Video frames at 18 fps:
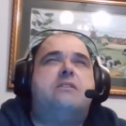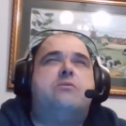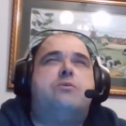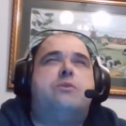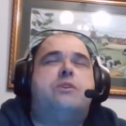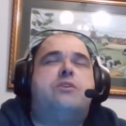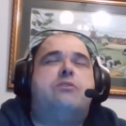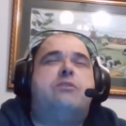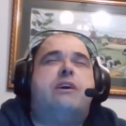
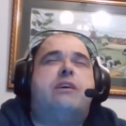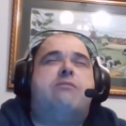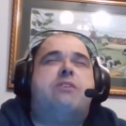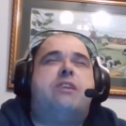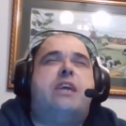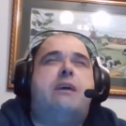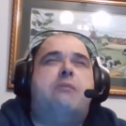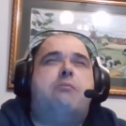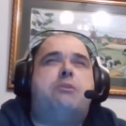Whether you have
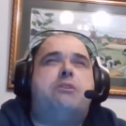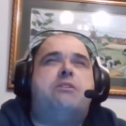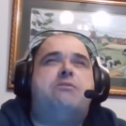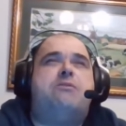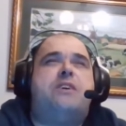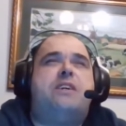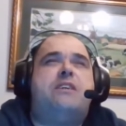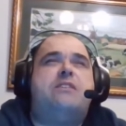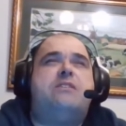an Apple
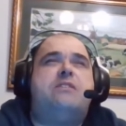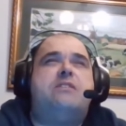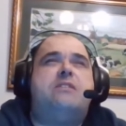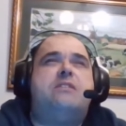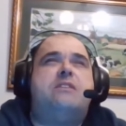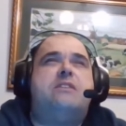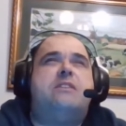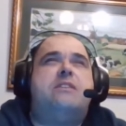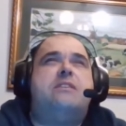device,
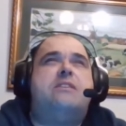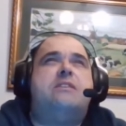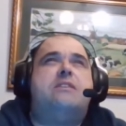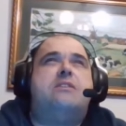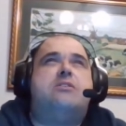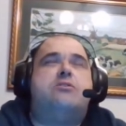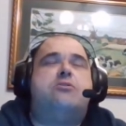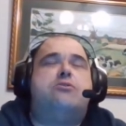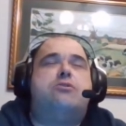a
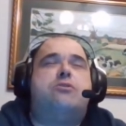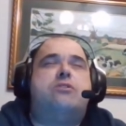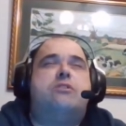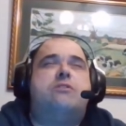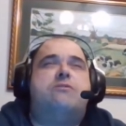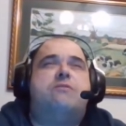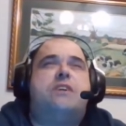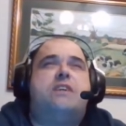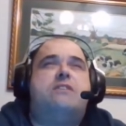Google
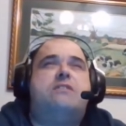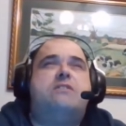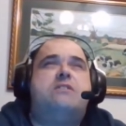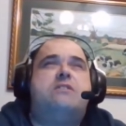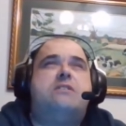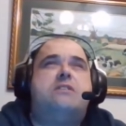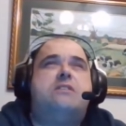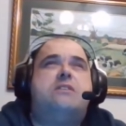device,